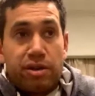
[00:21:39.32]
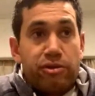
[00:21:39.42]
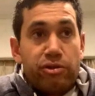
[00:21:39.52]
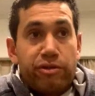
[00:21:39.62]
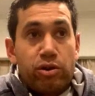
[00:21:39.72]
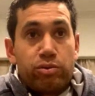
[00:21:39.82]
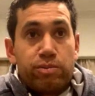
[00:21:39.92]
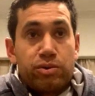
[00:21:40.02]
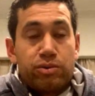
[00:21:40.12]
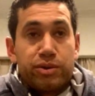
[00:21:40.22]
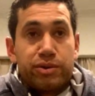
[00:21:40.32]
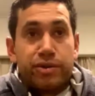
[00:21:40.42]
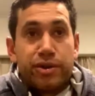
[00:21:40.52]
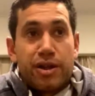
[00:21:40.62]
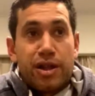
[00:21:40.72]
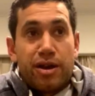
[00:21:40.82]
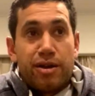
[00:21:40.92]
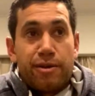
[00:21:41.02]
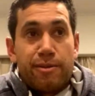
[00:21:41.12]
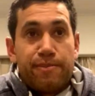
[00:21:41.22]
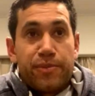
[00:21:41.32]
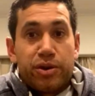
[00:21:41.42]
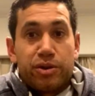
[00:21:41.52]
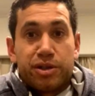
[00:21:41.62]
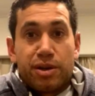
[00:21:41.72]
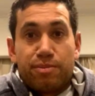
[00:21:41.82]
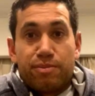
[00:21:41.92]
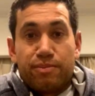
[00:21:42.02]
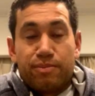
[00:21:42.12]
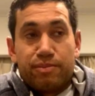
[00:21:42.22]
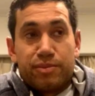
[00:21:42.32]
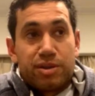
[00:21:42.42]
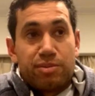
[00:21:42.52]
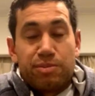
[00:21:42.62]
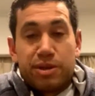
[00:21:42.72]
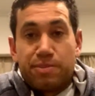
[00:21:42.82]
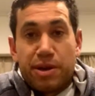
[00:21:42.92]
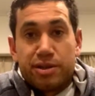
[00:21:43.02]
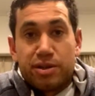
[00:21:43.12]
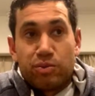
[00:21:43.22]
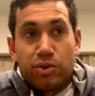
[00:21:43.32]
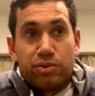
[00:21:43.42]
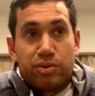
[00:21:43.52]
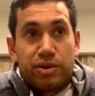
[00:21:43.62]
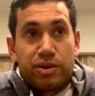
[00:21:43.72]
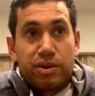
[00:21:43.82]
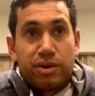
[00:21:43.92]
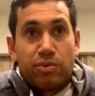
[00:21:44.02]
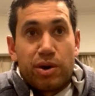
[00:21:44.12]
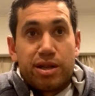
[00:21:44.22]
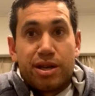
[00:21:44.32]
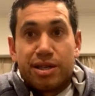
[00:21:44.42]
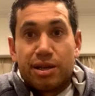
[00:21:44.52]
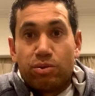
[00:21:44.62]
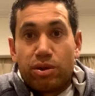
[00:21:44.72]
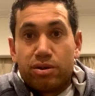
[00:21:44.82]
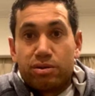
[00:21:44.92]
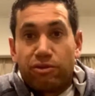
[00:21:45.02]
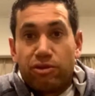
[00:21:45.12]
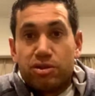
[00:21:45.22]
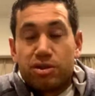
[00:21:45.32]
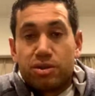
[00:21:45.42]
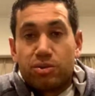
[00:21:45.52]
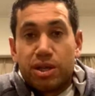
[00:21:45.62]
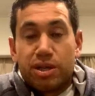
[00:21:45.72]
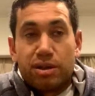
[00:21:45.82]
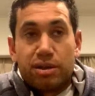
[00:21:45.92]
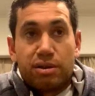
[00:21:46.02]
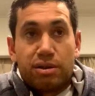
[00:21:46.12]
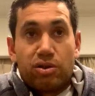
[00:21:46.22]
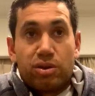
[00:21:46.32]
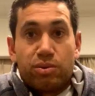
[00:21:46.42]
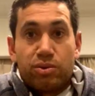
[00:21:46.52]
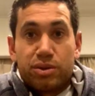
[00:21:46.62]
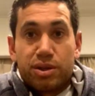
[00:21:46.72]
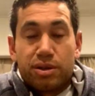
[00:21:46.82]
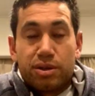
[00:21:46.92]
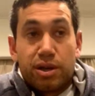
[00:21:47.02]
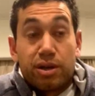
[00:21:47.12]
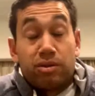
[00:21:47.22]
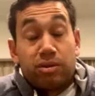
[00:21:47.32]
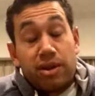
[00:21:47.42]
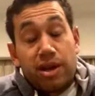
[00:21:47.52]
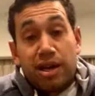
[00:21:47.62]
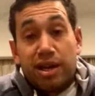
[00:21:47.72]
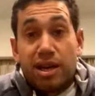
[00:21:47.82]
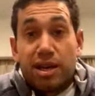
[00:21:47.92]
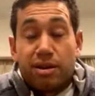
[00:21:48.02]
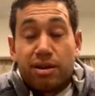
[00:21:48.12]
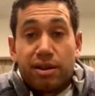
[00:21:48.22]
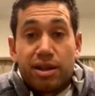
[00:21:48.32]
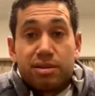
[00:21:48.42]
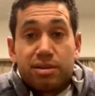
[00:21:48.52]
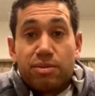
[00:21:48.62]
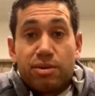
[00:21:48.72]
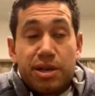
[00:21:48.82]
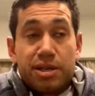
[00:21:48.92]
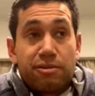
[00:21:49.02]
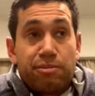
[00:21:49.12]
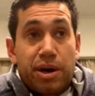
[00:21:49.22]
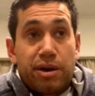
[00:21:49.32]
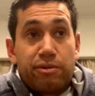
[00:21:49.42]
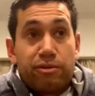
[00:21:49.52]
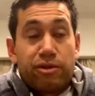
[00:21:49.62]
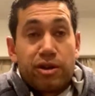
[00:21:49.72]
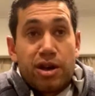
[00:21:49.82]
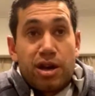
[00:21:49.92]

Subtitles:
very vulnerable, and some of the best batters in the world, the way they deal with those first 20, 30 balls are key, and I think that's a massive part of